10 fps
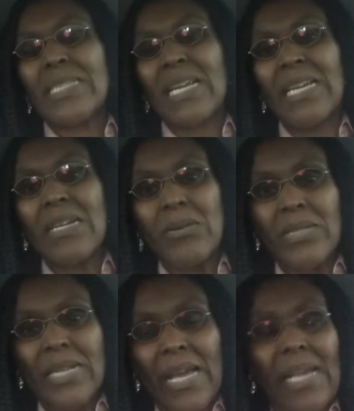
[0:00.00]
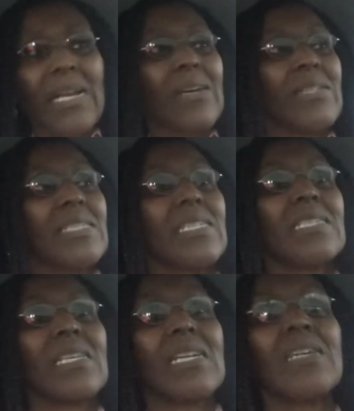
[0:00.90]
say he going to hang out in
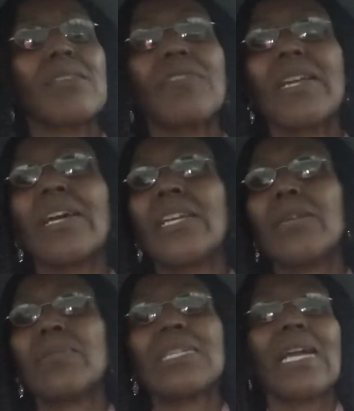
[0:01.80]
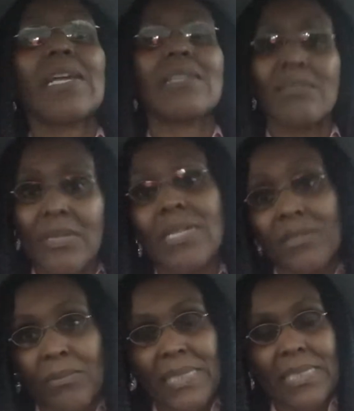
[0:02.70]
D.C. and come to find out he was gay. That's what I
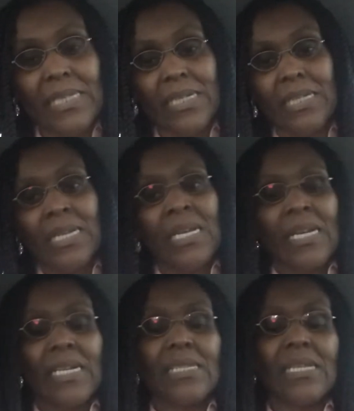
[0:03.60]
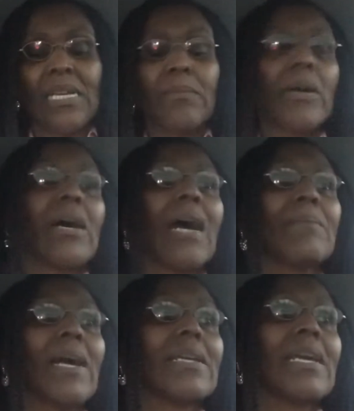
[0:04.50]
told my son. He said, well, I'm
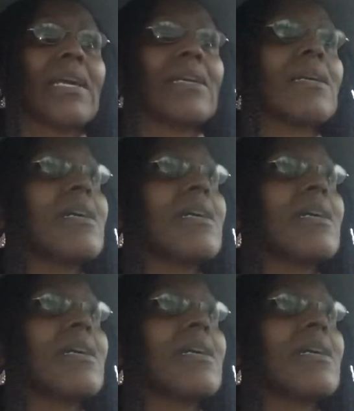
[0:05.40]
not gay.